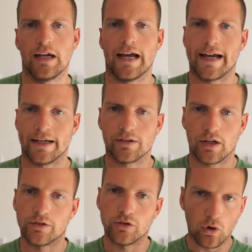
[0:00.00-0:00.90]
and
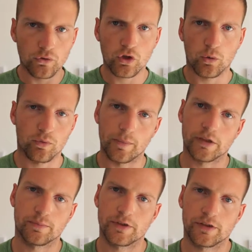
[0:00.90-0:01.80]
a
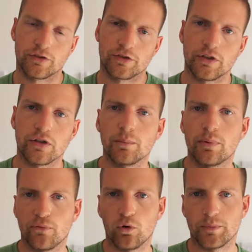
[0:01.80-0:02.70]
non-compromised position so you can
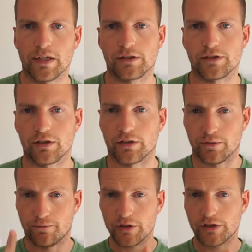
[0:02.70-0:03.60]
perform the exercise
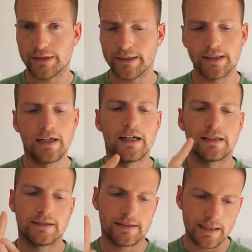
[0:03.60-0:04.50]
efficiently,
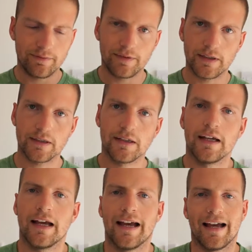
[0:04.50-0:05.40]
safely,
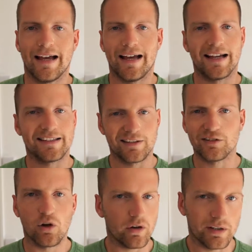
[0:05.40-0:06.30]
and you're
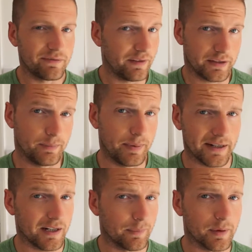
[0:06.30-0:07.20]
not going to fuck your
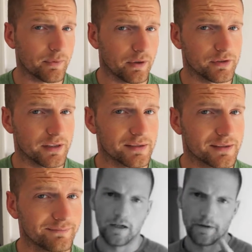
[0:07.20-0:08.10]
back up in the
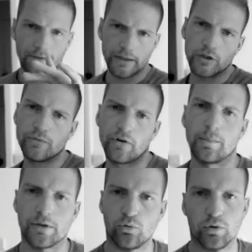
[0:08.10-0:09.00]
process. Thank you very
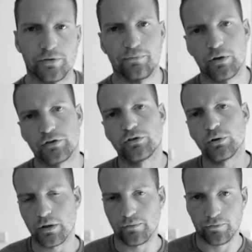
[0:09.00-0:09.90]
much for watching folks. Do
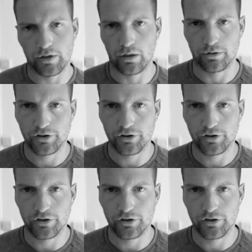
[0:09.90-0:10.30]
give the video a